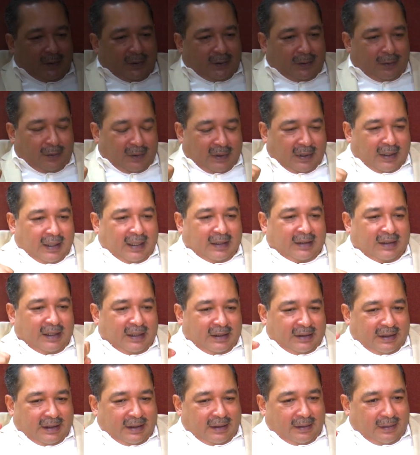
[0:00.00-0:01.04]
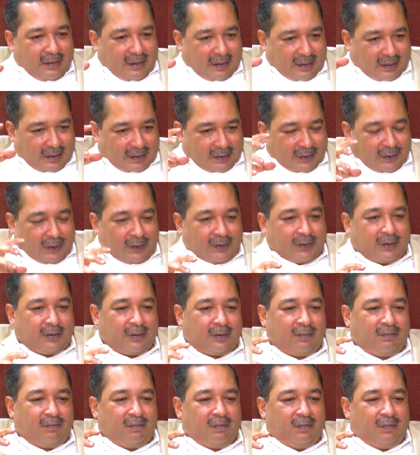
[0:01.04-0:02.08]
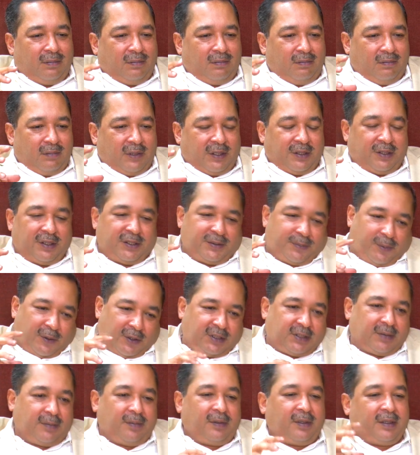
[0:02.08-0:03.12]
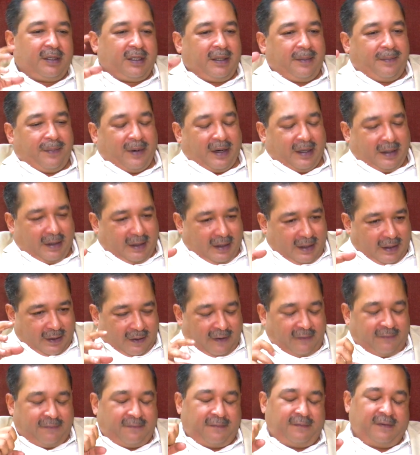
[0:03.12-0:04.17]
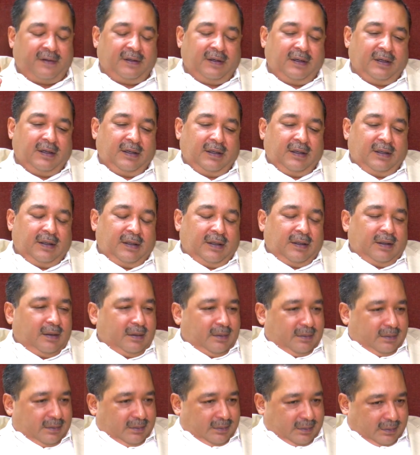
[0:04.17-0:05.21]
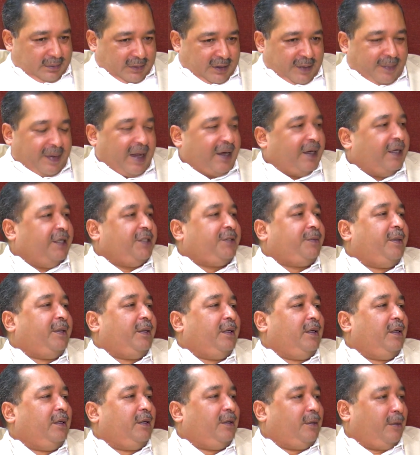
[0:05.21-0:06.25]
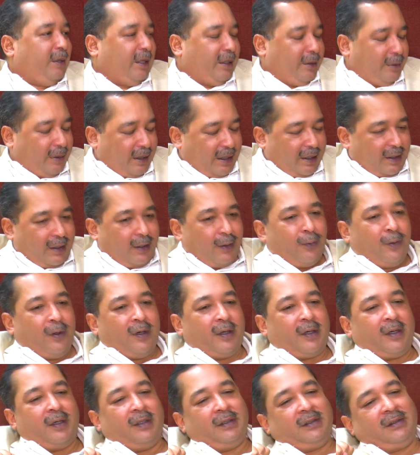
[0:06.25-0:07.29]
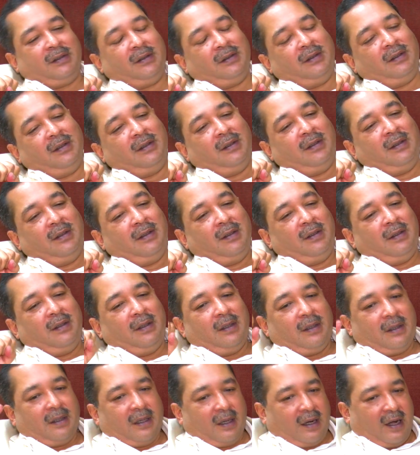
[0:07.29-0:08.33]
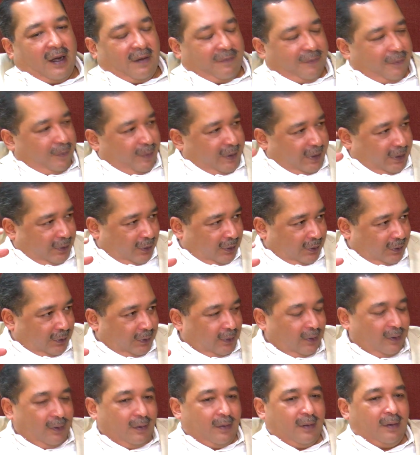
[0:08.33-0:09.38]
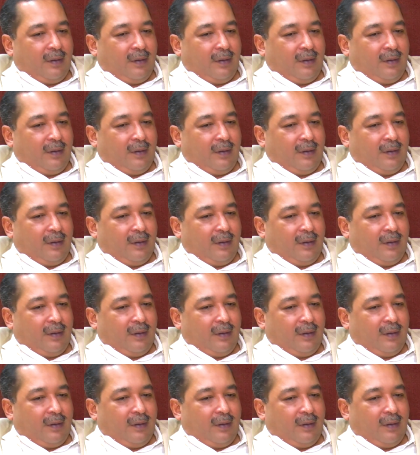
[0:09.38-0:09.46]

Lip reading: So, as I said, it is also the responsibility partly of the management to educate the workers, the government also,